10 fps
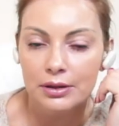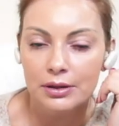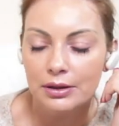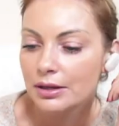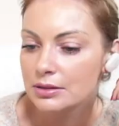The
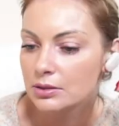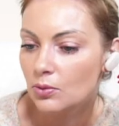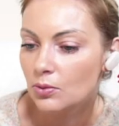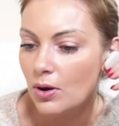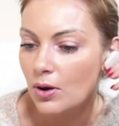next
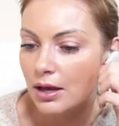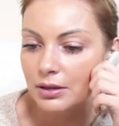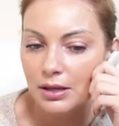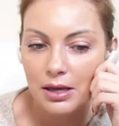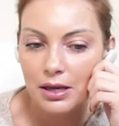
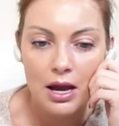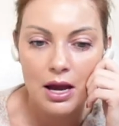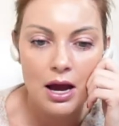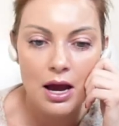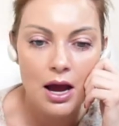one
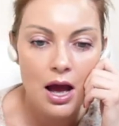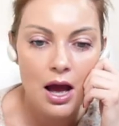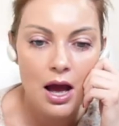here